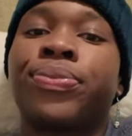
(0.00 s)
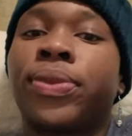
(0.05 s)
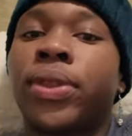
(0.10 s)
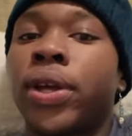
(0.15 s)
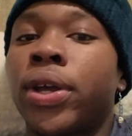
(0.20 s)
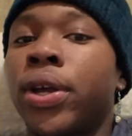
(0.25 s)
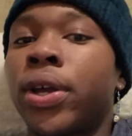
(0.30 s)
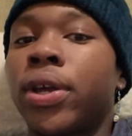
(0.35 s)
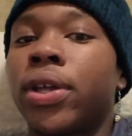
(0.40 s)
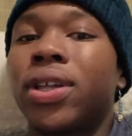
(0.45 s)

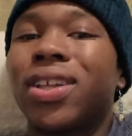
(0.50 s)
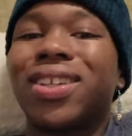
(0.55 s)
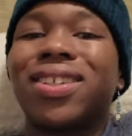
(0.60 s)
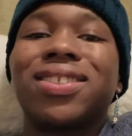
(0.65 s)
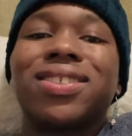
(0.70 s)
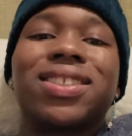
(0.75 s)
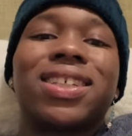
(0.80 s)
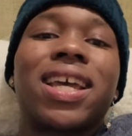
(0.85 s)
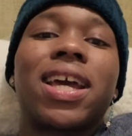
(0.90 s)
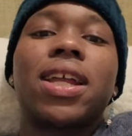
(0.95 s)

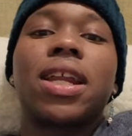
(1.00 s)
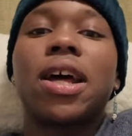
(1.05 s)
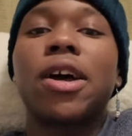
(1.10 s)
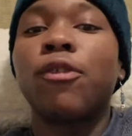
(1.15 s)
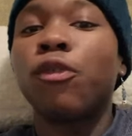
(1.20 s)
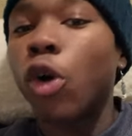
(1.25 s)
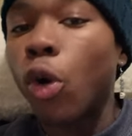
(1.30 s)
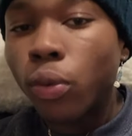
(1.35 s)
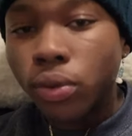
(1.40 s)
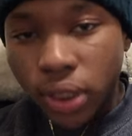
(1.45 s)
You can't
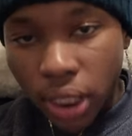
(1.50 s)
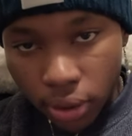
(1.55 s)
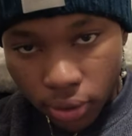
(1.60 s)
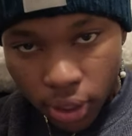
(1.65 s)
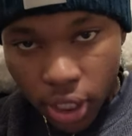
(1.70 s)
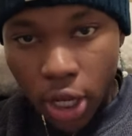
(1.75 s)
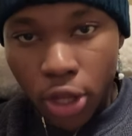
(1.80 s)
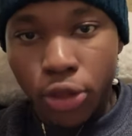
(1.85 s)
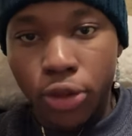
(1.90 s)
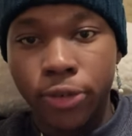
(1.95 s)
have one without
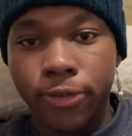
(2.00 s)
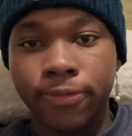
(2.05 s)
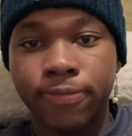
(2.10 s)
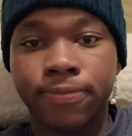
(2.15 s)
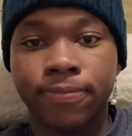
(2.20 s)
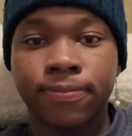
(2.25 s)
the other.